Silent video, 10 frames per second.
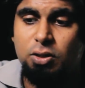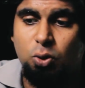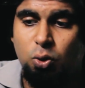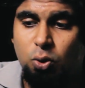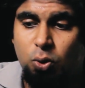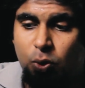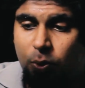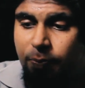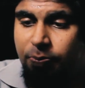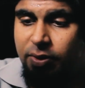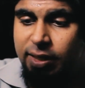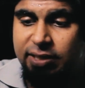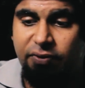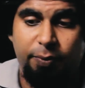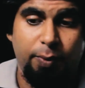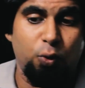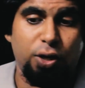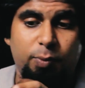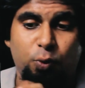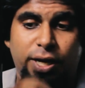So this will be
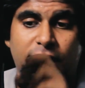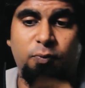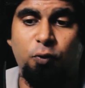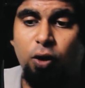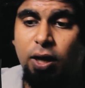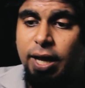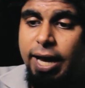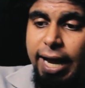more and more helpful.